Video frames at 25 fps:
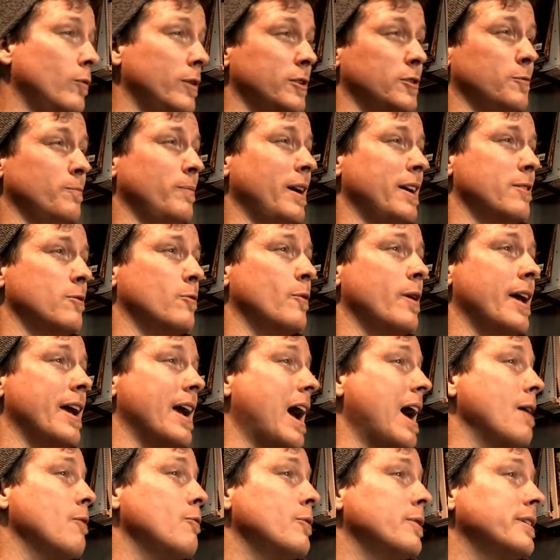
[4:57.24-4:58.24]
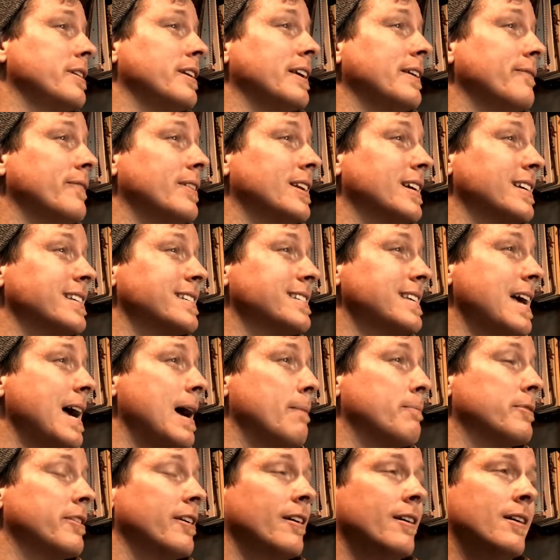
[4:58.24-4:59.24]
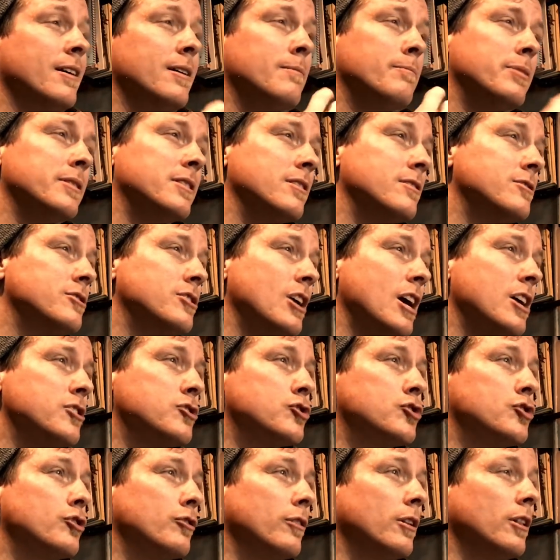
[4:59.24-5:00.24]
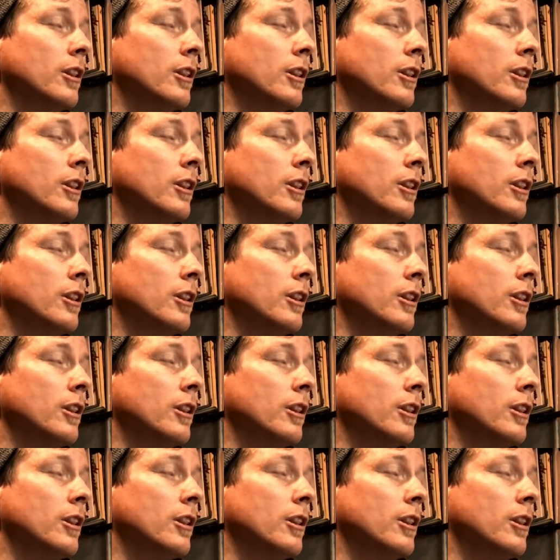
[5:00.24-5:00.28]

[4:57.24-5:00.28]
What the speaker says: which, by the way, I wouldn't even accept. But the gesture